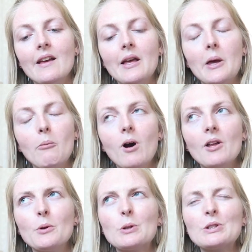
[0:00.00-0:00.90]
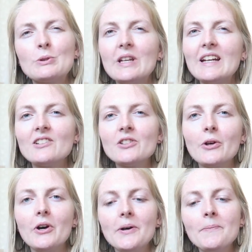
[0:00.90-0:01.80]
1 or 2 years
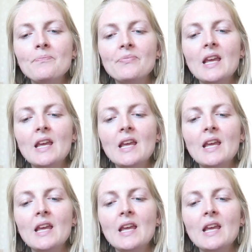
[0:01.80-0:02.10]
ago.